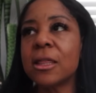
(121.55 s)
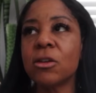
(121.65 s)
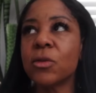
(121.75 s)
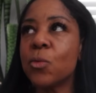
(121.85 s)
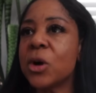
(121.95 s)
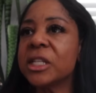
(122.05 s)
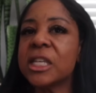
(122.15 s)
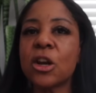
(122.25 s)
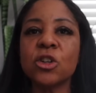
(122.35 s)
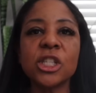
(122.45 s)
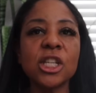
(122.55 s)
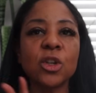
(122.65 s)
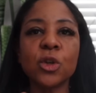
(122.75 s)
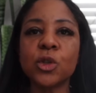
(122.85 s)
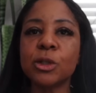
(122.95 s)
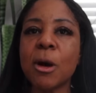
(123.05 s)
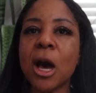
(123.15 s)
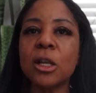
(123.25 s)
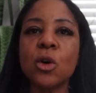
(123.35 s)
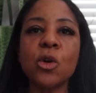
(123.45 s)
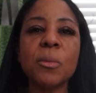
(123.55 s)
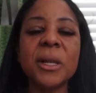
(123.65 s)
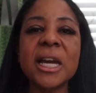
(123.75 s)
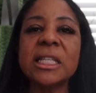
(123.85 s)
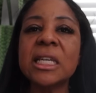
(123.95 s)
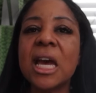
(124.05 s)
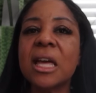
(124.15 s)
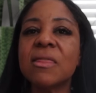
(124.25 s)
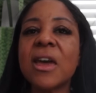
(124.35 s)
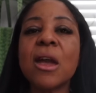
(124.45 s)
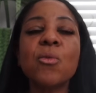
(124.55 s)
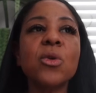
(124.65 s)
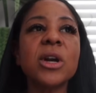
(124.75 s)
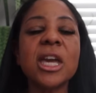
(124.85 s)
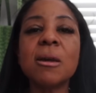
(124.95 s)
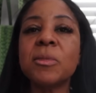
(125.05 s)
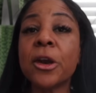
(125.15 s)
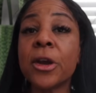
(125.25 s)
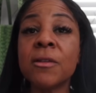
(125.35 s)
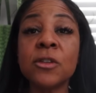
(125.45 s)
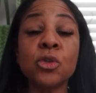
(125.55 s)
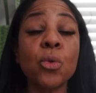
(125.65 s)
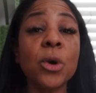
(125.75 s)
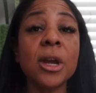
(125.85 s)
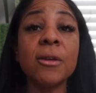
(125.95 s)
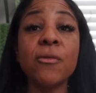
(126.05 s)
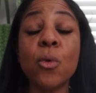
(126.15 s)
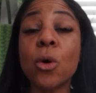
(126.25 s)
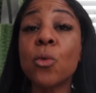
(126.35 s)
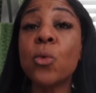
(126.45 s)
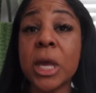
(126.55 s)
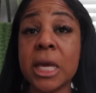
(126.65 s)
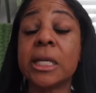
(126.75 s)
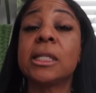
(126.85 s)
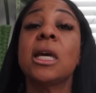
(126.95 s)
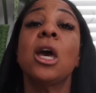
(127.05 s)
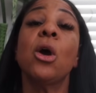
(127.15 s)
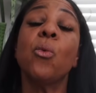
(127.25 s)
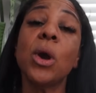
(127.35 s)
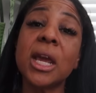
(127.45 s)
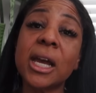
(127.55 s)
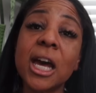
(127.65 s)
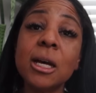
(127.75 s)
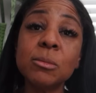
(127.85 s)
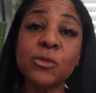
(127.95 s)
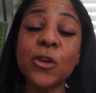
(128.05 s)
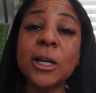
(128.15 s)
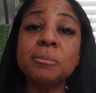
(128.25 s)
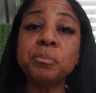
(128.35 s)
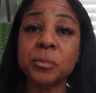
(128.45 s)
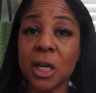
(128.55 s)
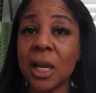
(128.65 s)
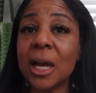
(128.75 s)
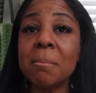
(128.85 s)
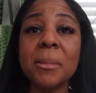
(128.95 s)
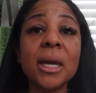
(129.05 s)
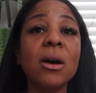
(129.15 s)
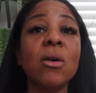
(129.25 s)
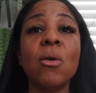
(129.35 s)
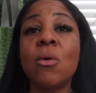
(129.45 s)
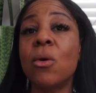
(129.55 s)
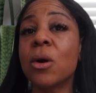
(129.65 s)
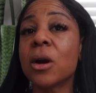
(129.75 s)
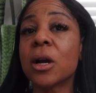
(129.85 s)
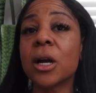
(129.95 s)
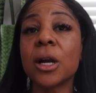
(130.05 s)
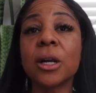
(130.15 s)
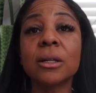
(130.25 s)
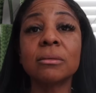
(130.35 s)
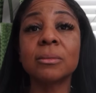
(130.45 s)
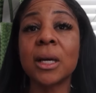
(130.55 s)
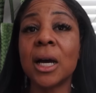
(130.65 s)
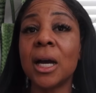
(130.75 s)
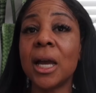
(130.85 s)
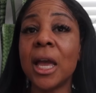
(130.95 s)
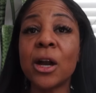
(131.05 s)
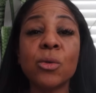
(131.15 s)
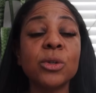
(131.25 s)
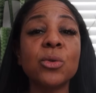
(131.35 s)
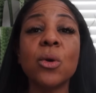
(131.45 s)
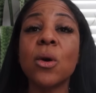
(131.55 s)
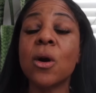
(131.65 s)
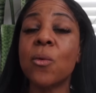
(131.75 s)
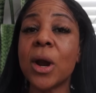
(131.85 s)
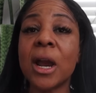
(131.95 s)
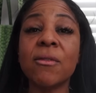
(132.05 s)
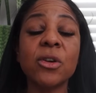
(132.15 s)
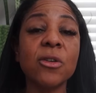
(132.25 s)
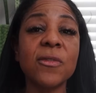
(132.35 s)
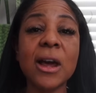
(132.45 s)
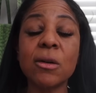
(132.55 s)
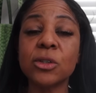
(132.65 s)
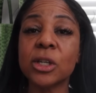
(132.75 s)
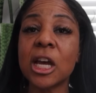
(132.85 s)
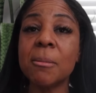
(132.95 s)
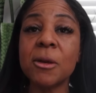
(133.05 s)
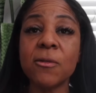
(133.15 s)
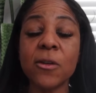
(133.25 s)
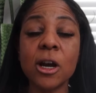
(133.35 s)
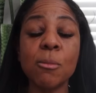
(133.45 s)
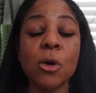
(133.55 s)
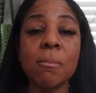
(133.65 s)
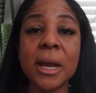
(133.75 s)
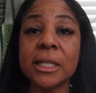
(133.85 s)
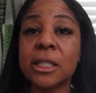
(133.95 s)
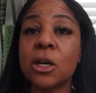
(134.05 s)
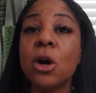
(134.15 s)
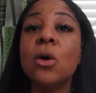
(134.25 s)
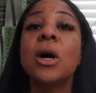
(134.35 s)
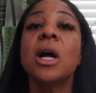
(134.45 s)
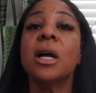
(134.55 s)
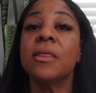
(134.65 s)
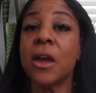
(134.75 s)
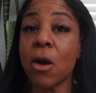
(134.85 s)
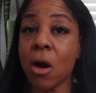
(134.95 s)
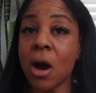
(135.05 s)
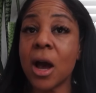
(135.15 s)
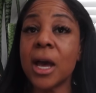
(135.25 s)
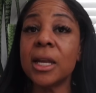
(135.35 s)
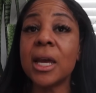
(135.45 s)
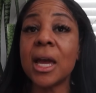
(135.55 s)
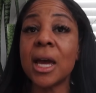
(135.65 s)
they're the ones that are just a little small local place. They will keep their inventory for weeks. When it comes from Colombia or Ecuador or wherever your flowers are coming from, or Mexico, they're on